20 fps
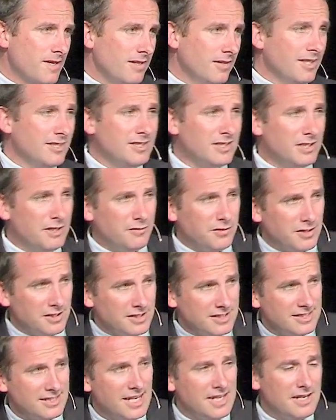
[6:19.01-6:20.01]
Listen, if you're
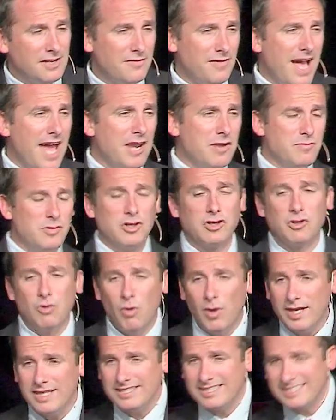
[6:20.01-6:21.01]
a descendant of Adam, you're
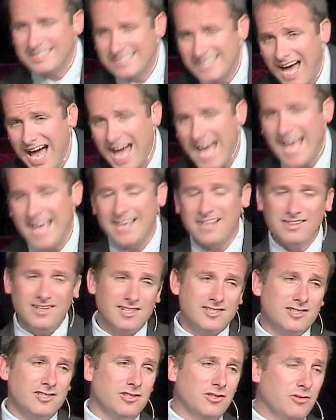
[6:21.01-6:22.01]
going to die
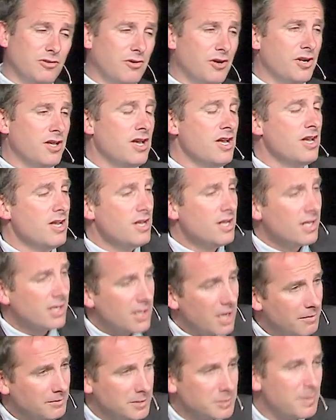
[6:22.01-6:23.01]
unless the Lord
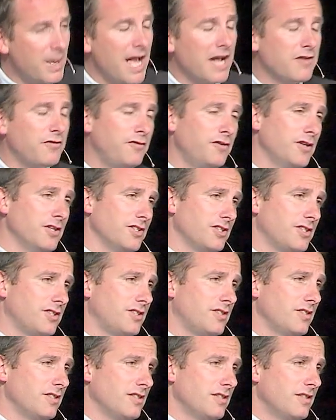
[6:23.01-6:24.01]
comes back
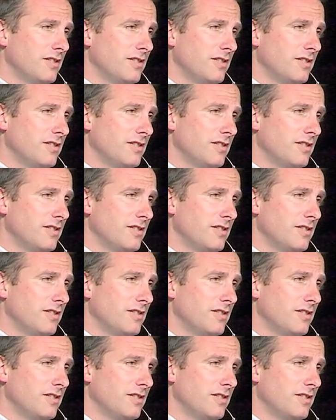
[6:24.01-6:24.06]
first.